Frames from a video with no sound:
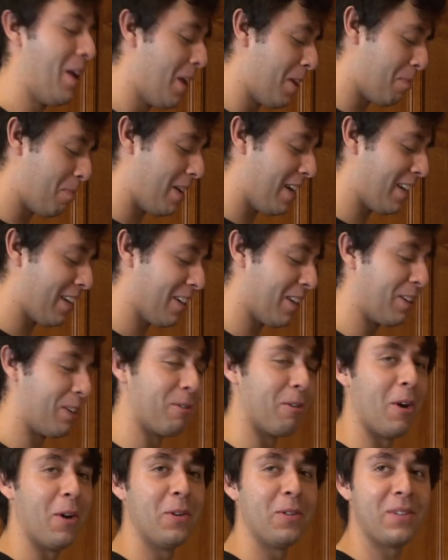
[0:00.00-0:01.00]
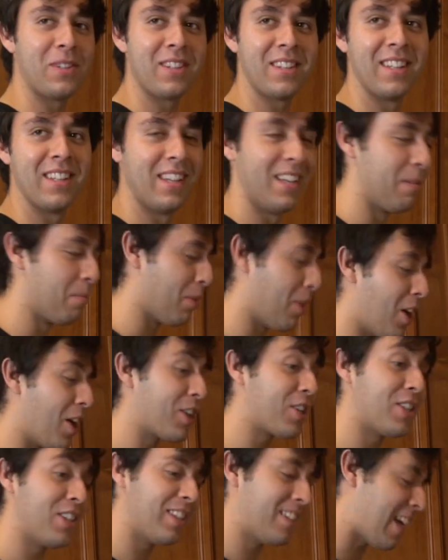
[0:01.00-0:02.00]
or bean growth
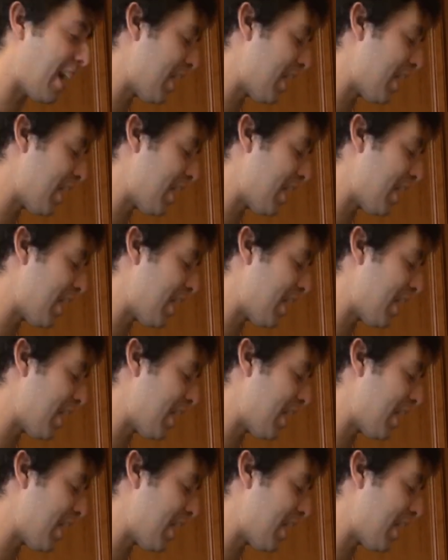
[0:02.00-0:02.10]
production,